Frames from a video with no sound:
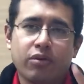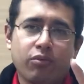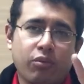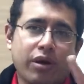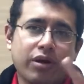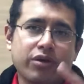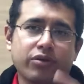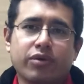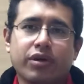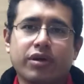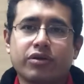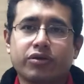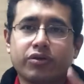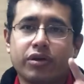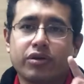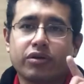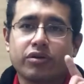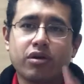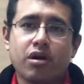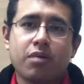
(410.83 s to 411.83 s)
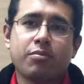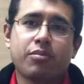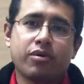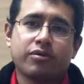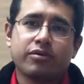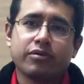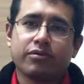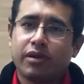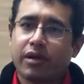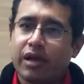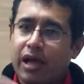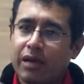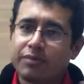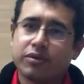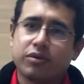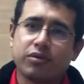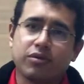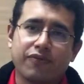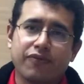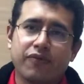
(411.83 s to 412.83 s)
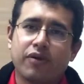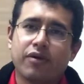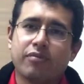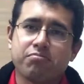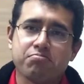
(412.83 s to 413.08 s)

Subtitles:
One registration number helps you if you